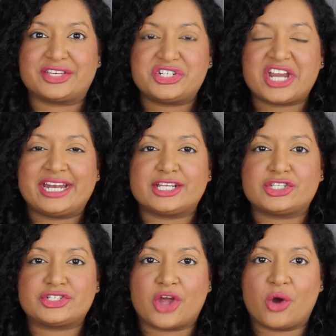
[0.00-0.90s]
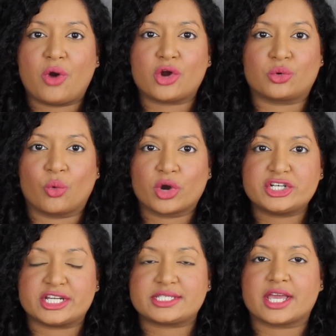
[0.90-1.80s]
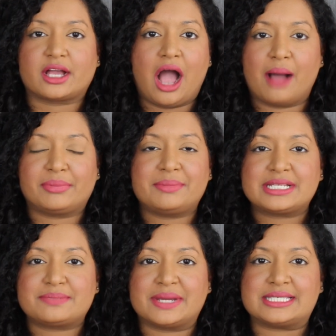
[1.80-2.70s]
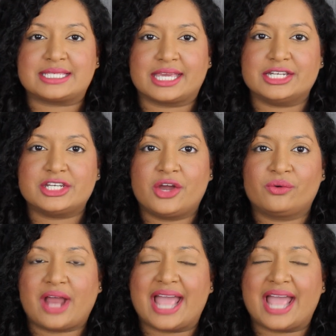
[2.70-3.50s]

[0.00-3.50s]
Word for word: This shade is so gorgeous. It complements my skin tone.